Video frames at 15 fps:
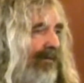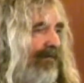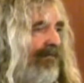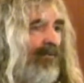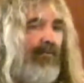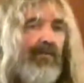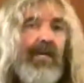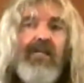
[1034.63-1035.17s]

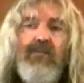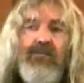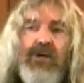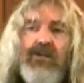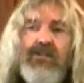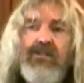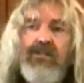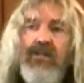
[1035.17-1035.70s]
From 9
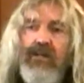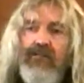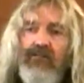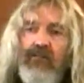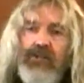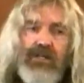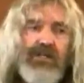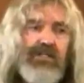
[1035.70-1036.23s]
months,
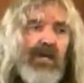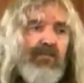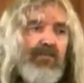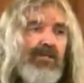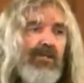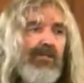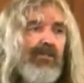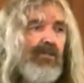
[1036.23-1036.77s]
from
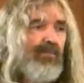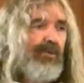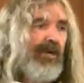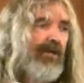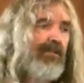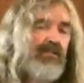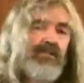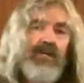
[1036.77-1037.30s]
conception to
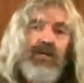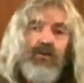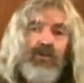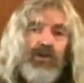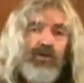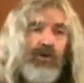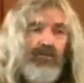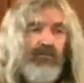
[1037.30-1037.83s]
birth,
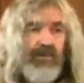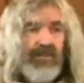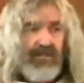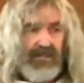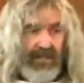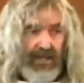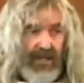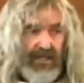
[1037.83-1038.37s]
we go from a
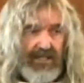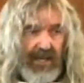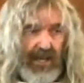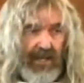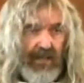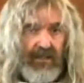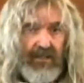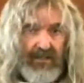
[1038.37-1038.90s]
single
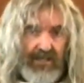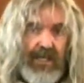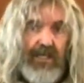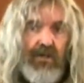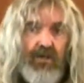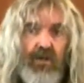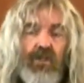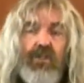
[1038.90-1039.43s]
cell,
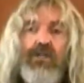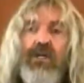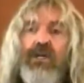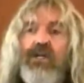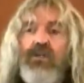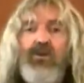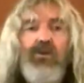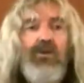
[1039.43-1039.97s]
zygote,
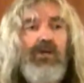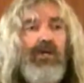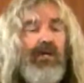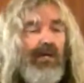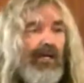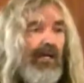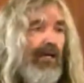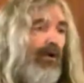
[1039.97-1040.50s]
to
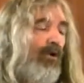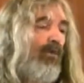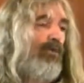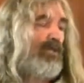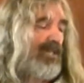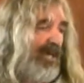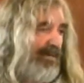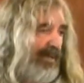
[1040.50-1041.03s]
Homo
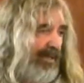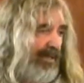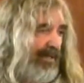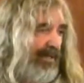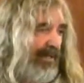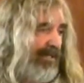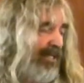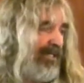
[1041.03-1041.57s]
sapiens,
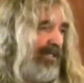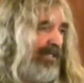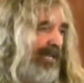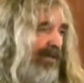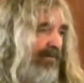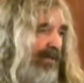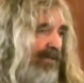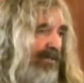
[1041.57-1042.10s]
just in
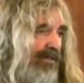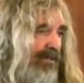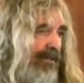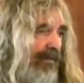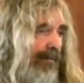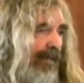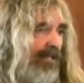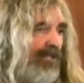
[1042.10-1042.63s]
9 months.
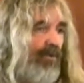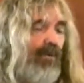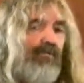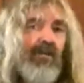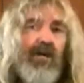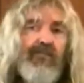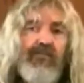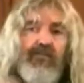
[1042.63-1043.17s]
So we've
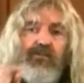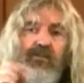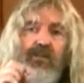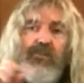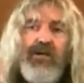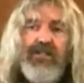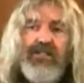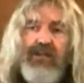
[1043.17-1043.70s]
gone from
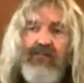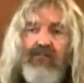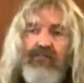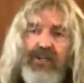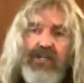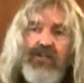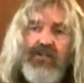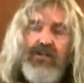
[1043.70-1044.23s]
3.7
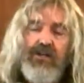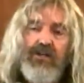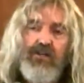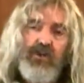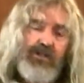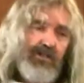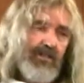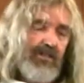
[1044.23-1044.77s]
billion years,
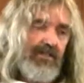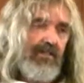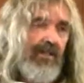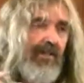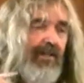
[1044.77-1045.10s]
which is